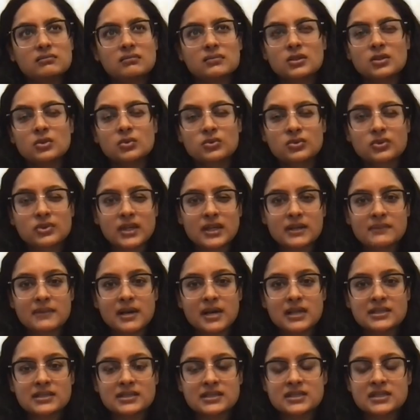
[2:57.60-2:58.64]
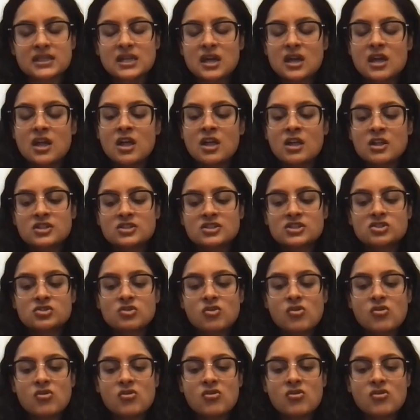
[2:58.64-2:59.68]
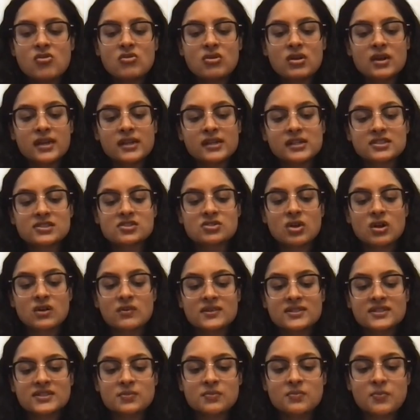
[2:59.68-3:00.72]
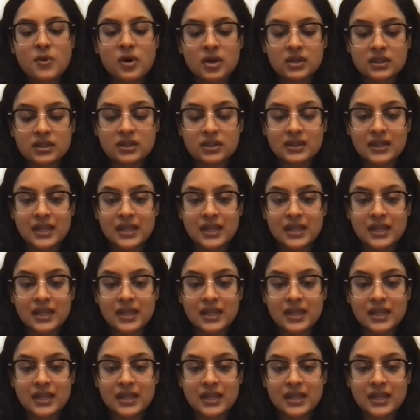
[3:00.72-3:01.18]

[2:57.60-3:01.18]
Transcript: 2-3 months. So it is always important